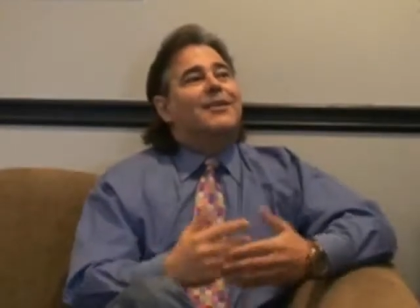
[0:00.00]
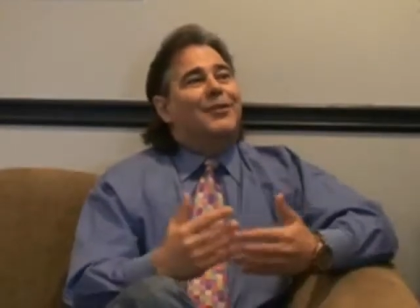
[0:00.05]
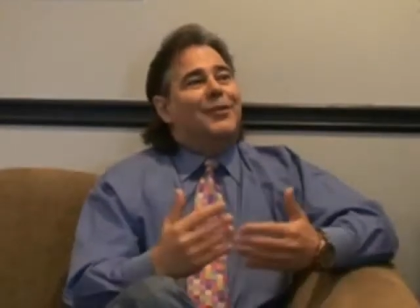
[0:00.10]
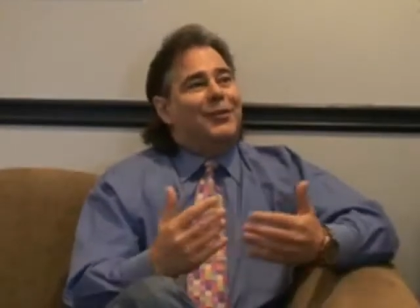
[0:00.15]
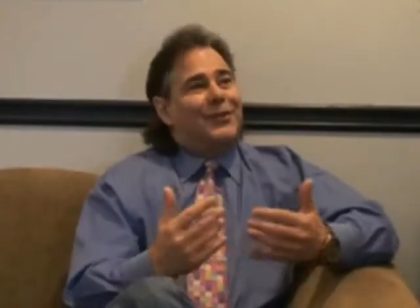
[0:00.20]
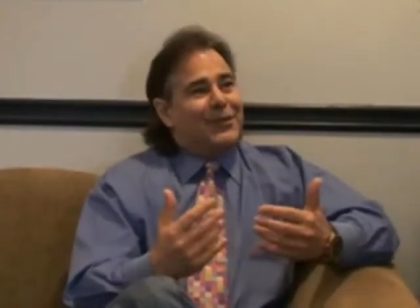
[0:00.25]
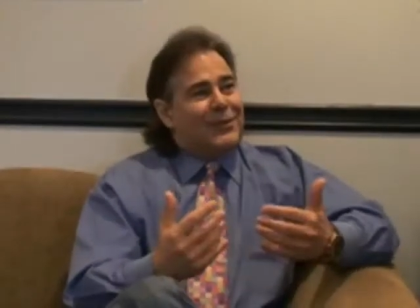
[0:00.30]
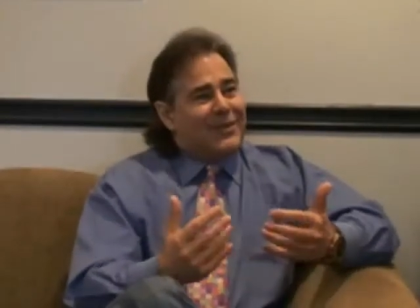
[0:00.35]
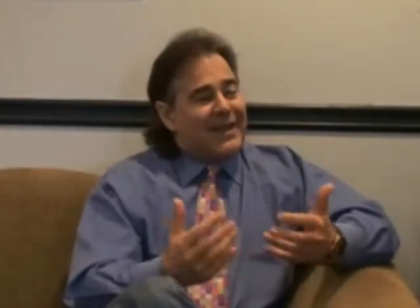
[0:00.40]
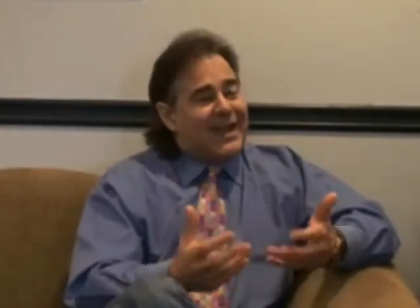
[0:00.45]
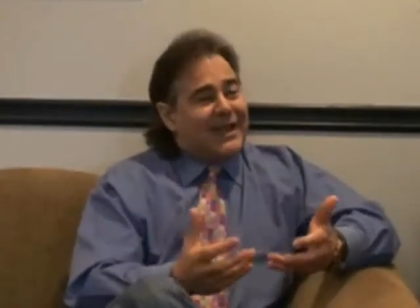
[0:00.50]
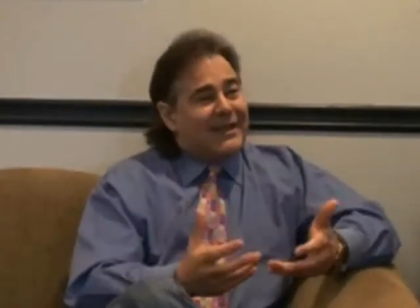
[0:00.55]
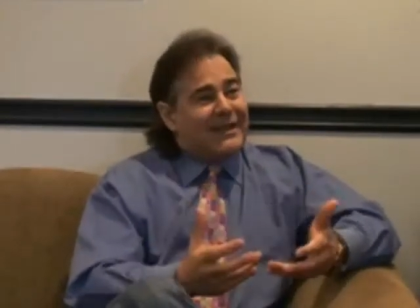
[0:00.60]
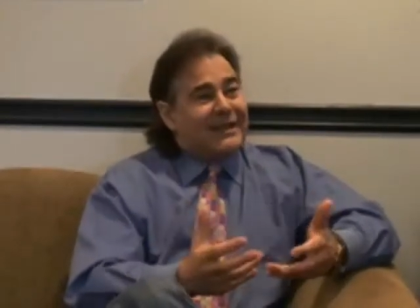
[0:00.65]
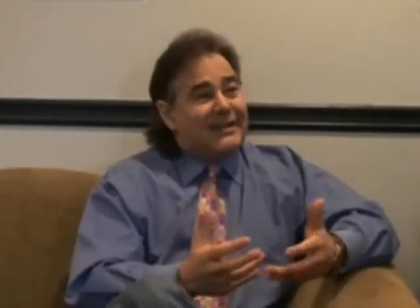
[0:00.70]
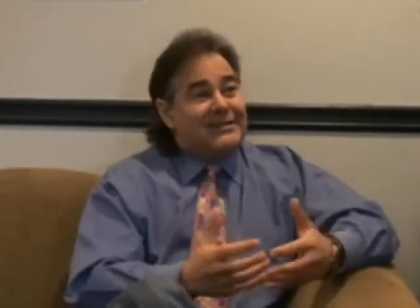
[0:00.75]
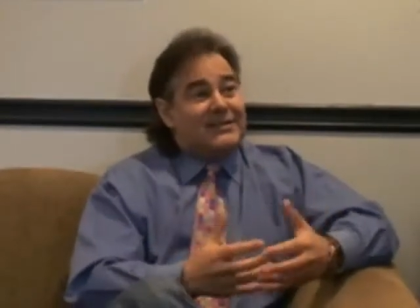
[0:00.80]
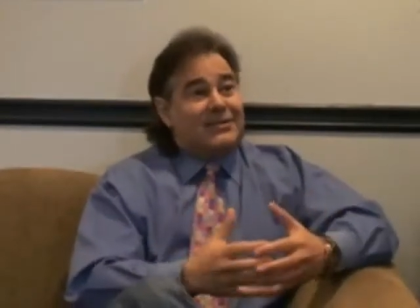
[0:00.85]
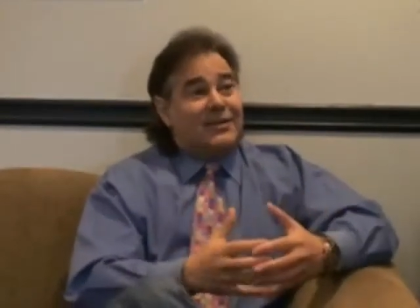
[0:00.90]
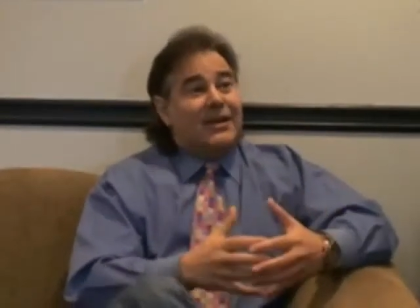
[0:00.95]
so that
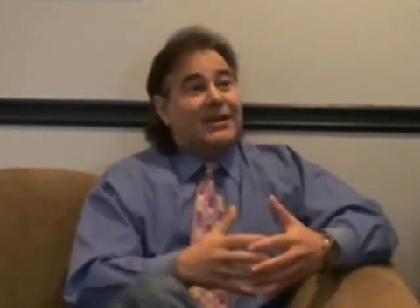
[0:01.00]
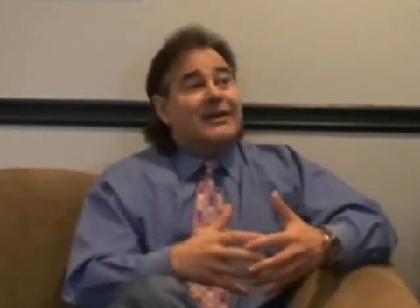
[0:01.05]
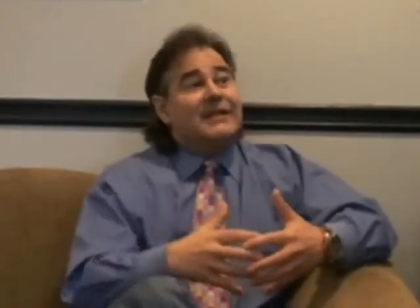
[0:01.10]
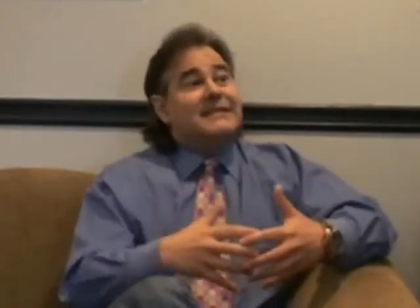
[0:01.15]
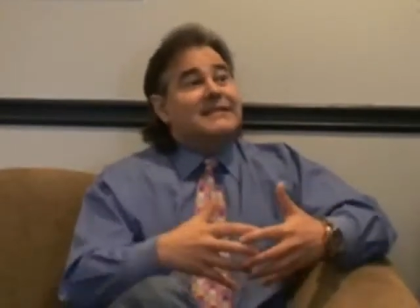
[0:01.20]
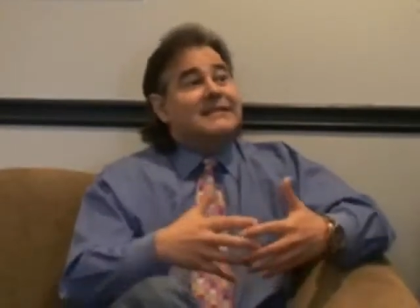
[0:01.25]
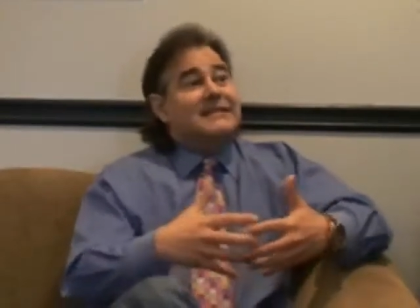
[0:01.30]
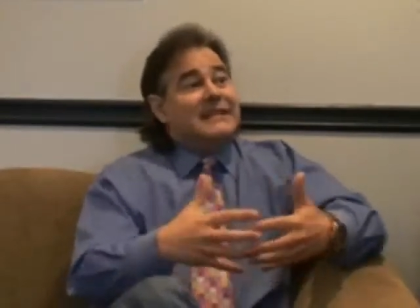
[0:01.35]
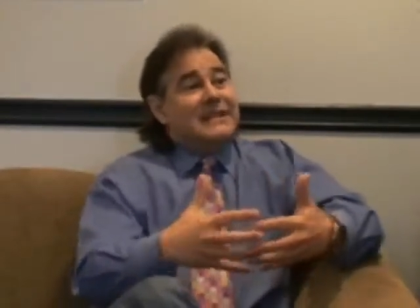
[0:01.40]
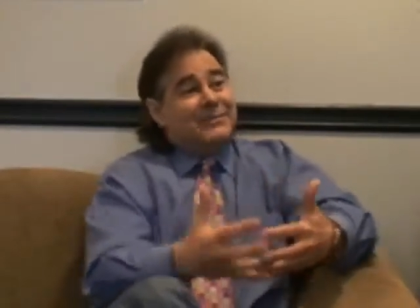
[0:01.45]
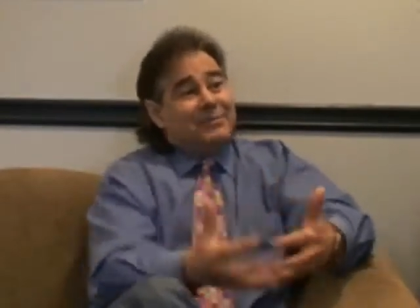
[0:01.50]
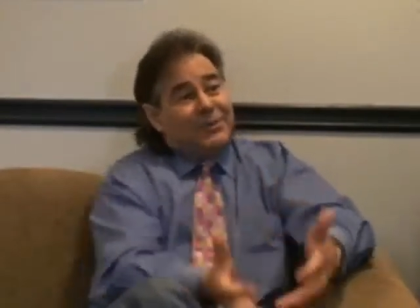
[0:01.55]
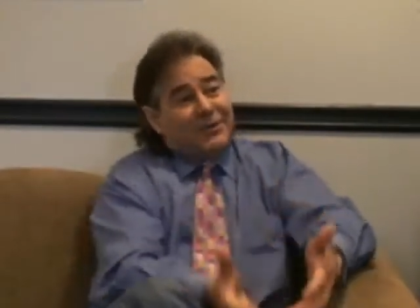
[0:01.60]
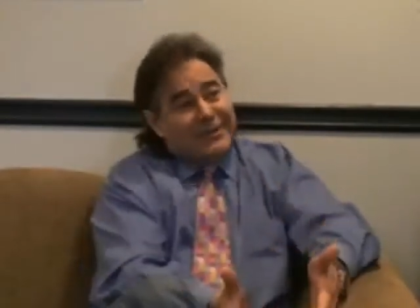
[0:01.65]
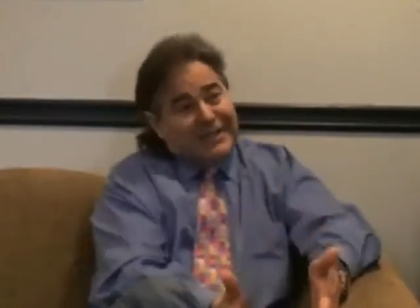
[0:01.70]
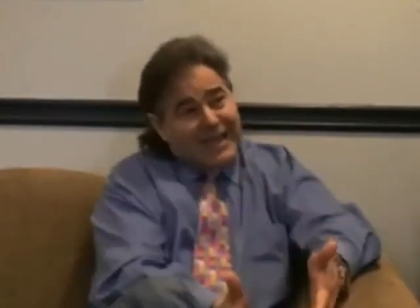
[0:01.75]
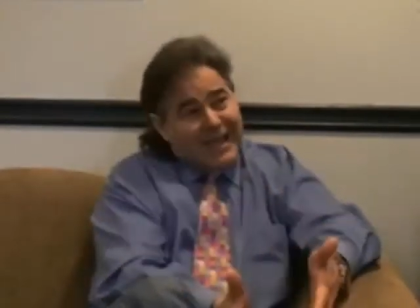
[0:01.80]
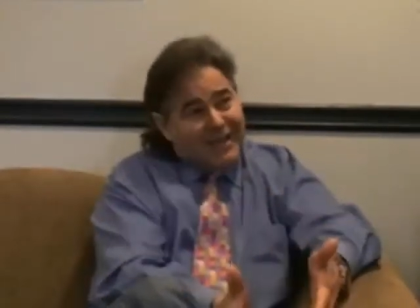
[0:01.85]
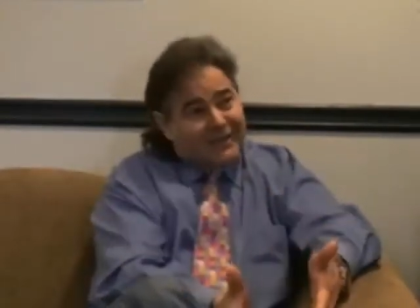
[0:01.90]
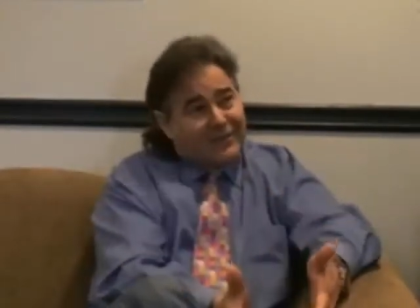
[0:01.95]
it's not a deeper
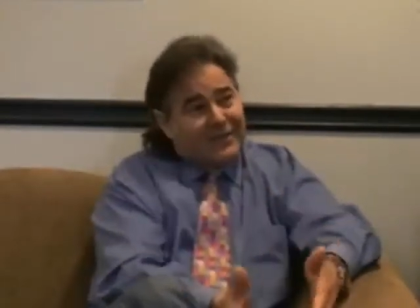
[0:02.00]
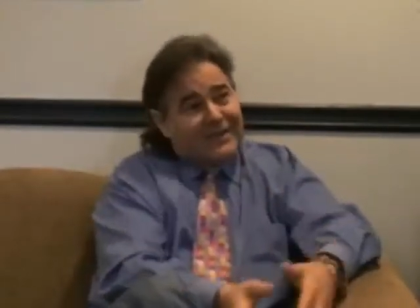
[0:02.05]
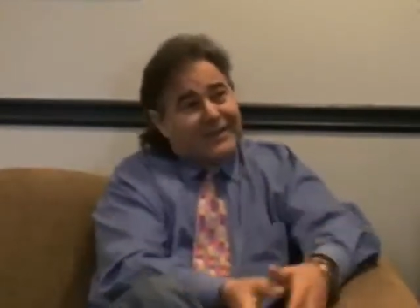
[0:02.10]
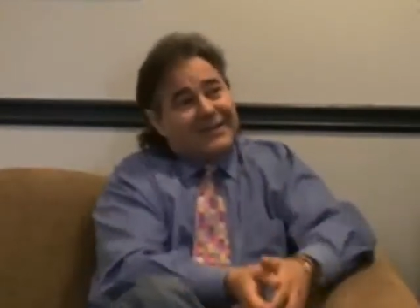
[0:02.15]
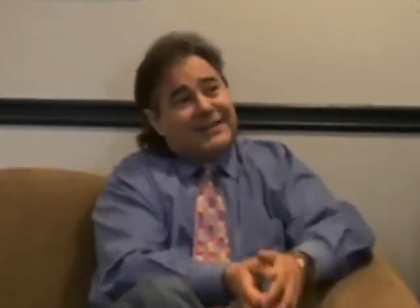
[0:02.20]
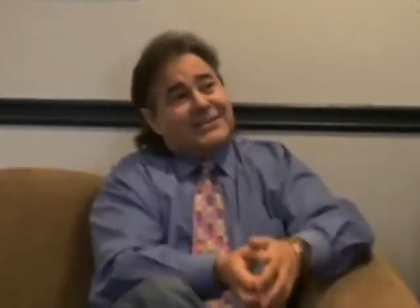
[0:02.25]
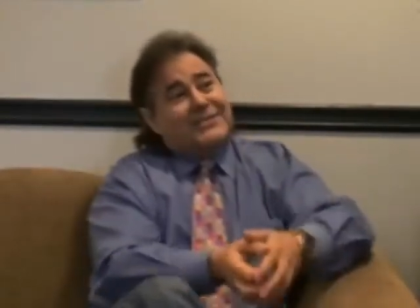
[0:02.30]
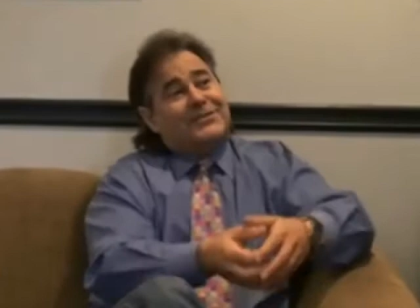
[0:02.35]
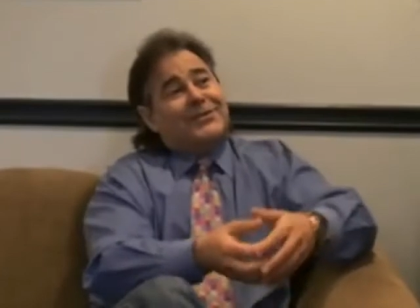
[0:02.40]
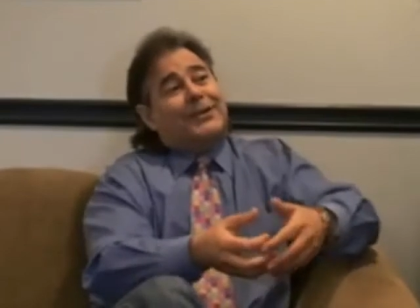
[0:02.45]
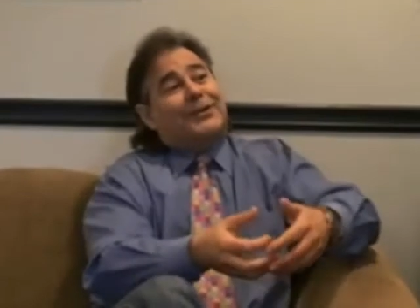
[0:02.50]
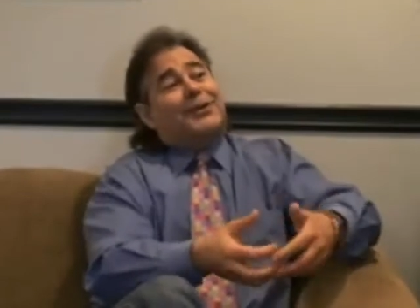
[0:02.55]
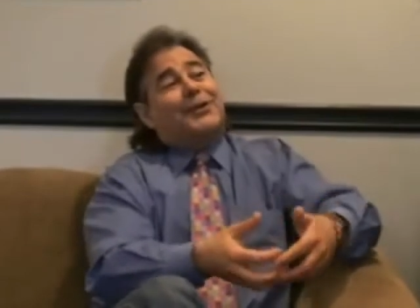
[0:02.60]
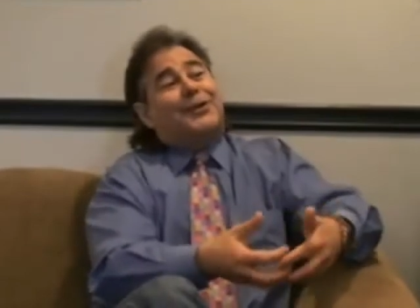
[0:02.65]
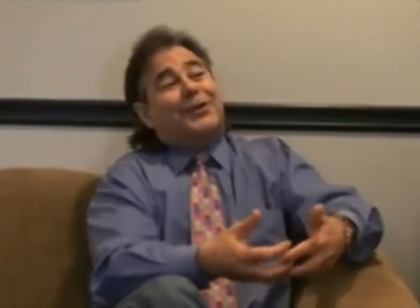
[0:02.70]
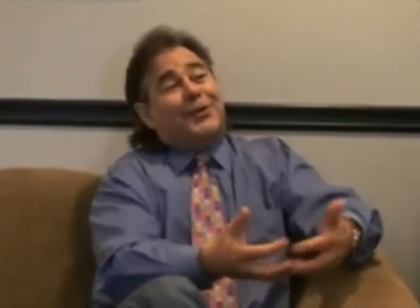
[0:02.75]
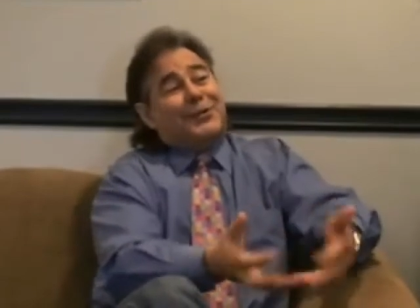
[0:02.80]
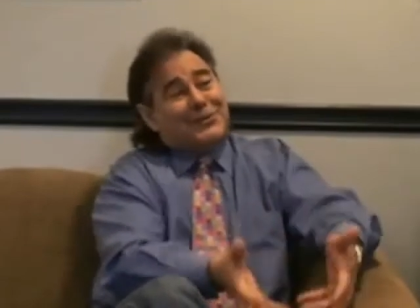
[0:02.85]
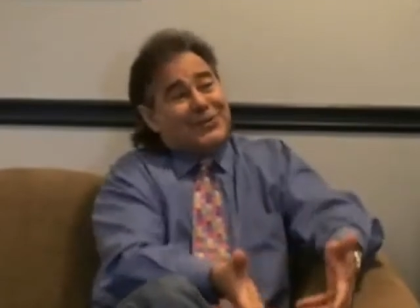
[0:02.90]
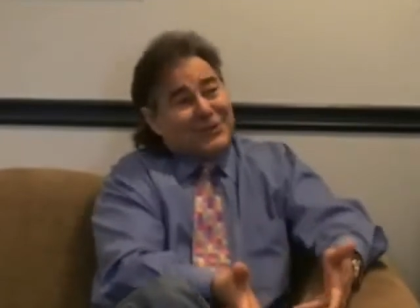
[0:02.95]
cavity. It's not
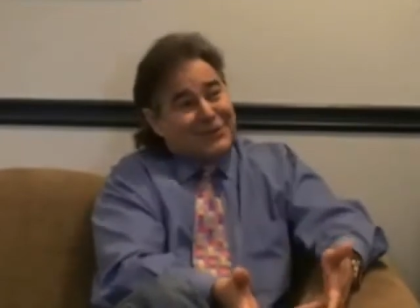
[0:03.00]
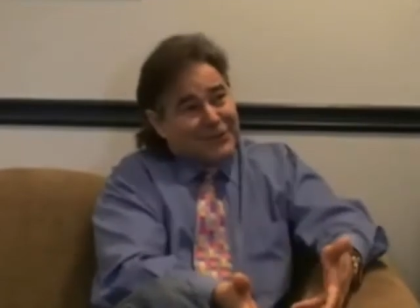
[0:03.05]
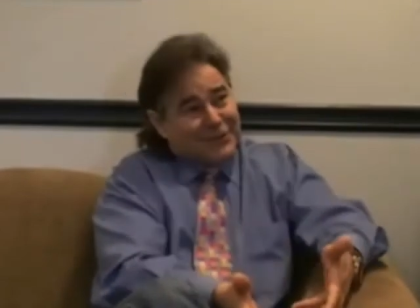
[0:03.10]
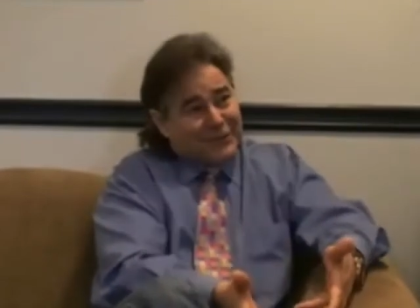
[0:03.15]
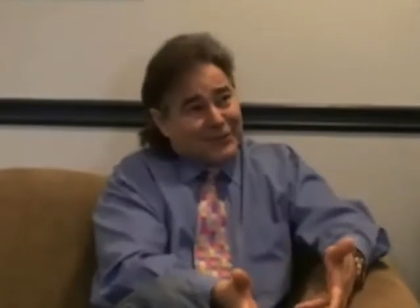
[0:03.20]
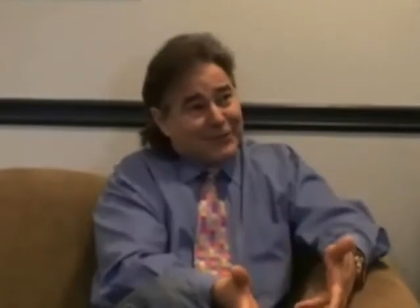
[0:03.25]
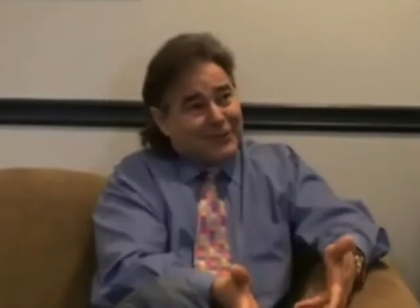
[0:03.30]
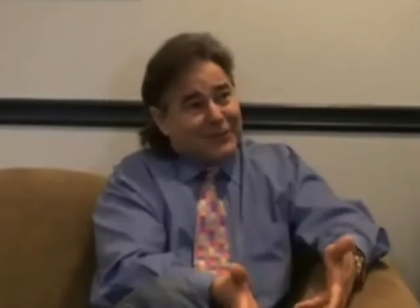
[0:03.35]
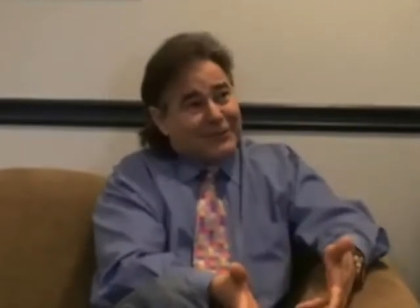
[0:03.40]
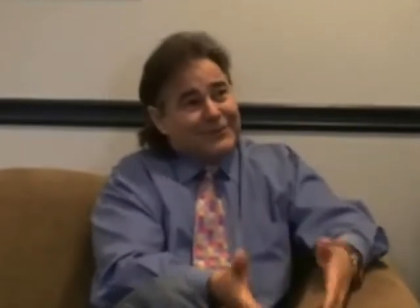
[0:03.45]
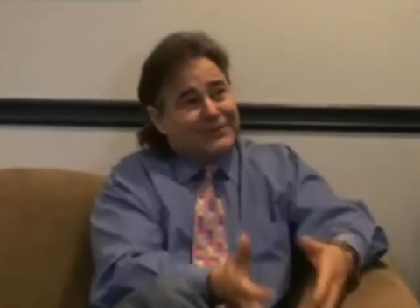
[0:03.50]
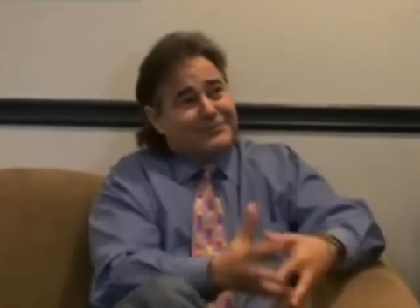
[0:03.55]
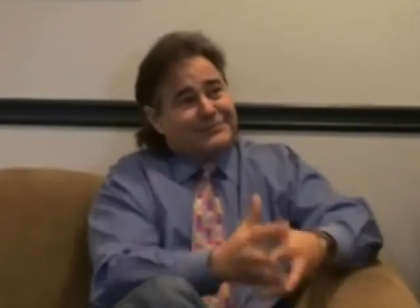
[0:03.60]
closer to your nerve.